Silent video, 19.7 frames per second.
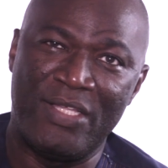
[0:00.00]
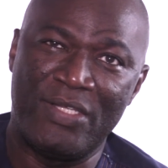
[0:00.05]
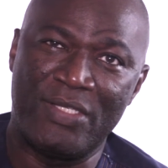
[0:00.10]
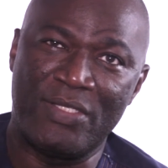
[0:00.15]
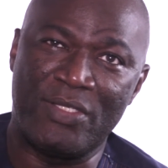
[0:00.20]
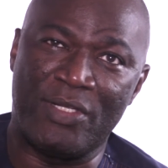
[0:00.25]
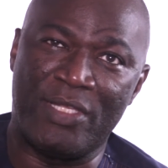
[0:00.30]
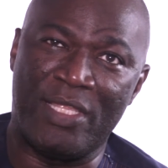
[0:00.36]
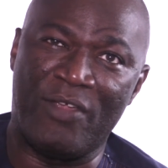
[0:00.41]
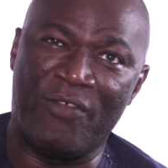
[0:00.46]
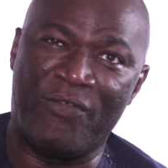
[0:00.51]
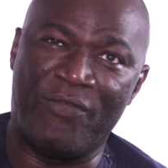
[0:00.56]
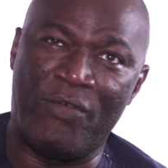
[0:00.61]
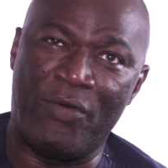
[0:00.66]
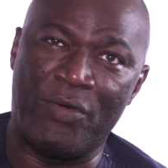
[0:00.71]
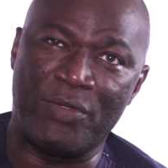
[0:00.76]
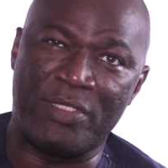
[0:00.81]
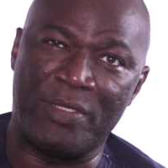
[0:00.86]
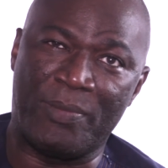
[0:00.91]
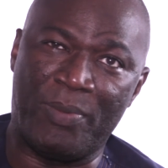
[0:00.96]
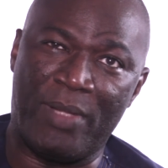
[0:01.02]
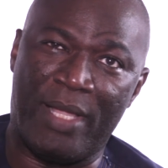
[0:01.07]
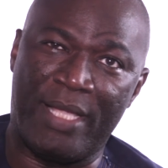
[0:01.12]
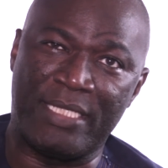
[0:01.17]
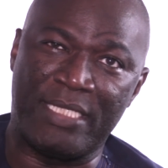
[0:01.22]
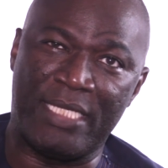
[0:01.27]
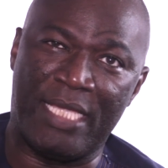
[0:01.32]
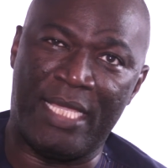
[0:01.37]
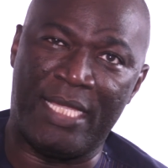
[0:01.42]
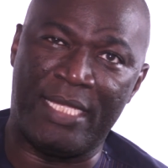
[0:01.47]
So therefore, supply
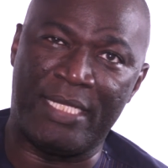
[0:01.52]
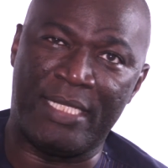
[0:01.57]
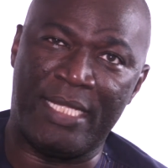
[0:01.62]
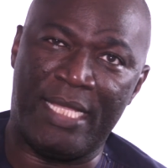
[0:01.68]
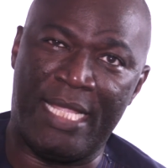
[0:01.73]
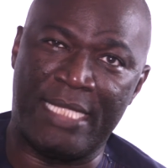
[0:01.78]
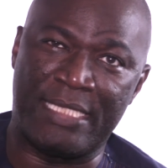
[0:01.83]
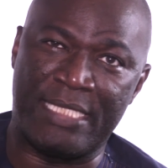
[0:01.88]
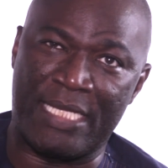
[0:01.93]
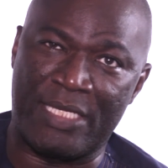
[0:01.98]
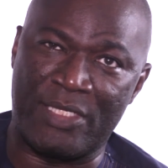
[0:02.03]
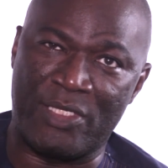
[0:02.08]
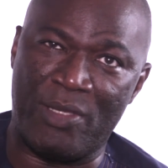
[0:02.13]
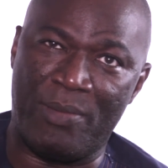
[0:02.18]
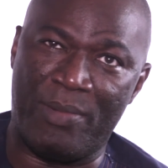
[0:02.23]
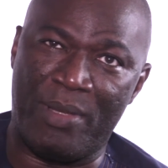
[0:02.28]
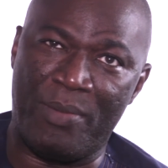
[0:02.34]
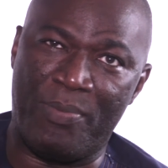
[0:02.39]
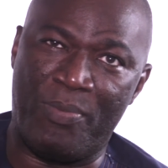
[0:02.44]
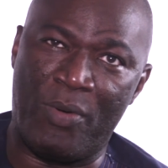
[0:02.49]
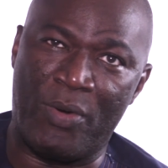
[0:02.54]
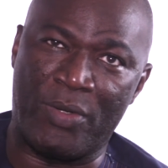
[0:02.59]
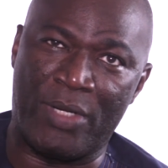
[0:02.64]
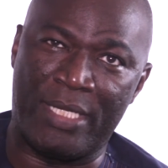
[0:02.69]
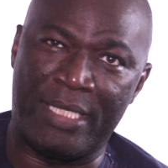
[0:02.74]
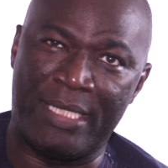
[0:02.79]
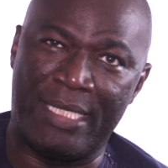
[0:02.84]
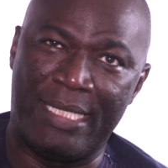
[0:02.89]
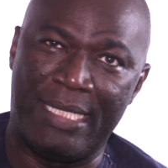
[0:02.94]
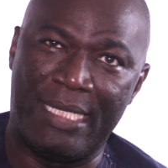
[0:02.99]
chain, it's extremely
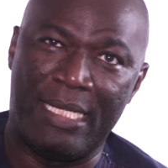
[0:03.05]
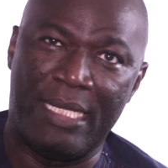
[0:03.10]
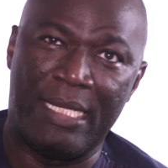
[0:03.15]
important.